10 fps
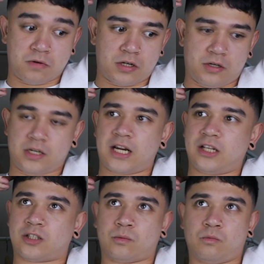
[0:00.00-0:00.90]
but then you gain
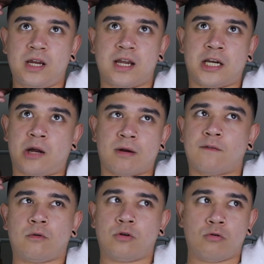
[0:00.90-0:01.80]
some weight and now
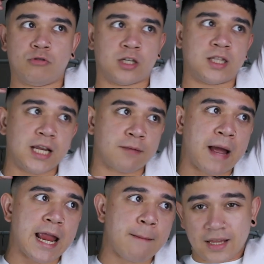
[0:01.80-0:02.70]
everyone calls you thick, mate.